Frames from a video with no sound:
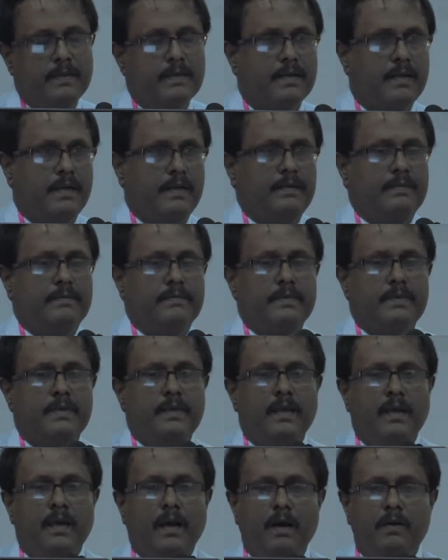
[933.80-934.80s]
Right.
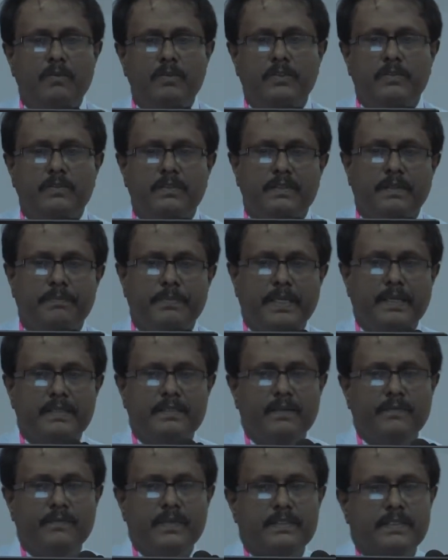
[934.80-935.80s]
How should the
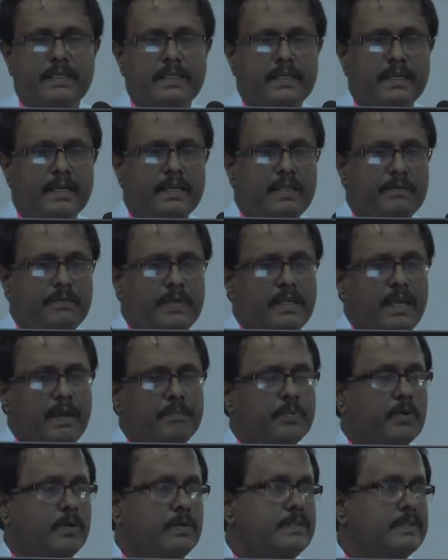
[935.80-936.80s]
patient with CKD be
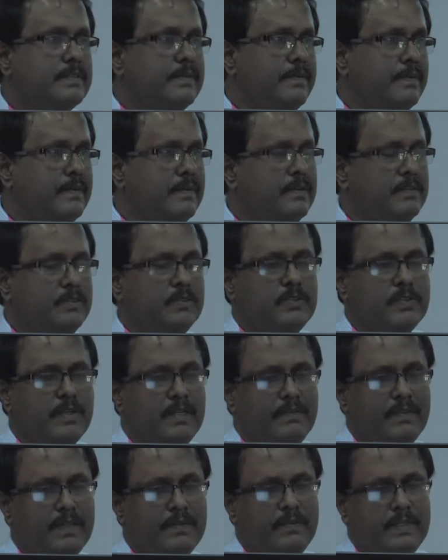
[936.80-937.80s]
approached?
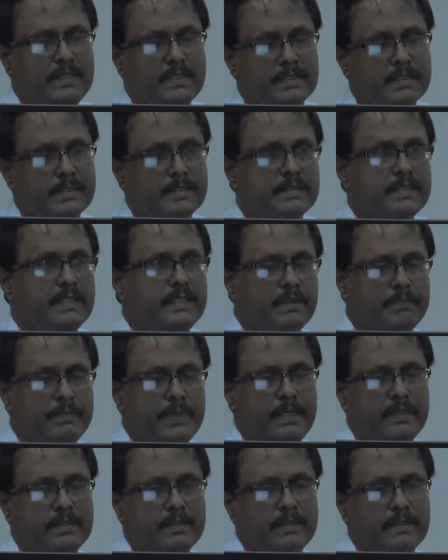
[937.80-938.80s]
Usually when we see the
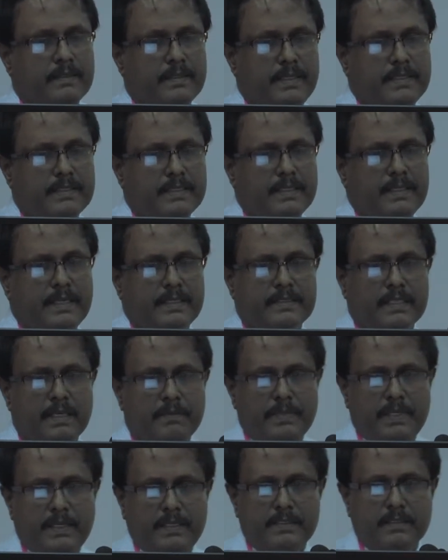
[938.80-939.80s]
patient, history
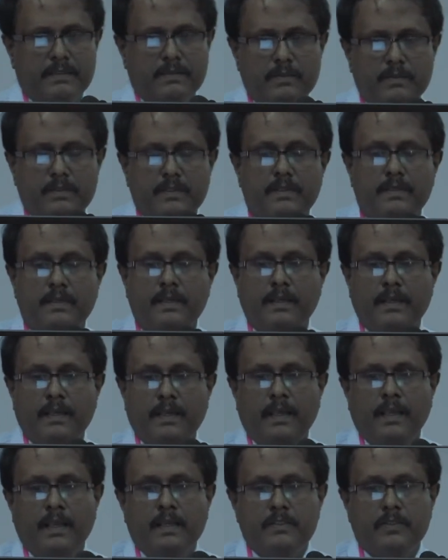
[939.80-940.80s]
examination
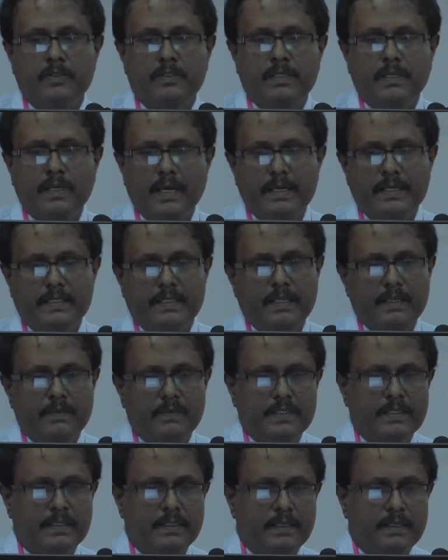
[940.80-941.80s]
should guide the
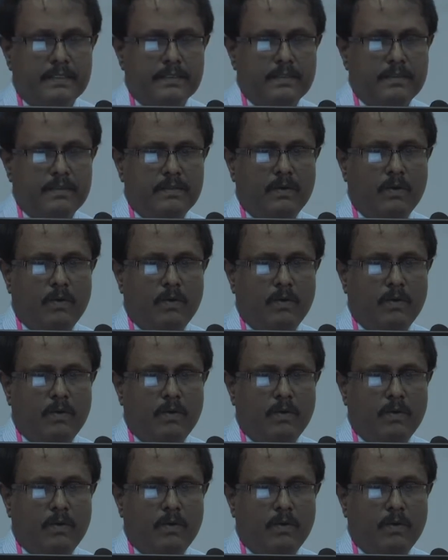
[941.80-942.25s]
investigation.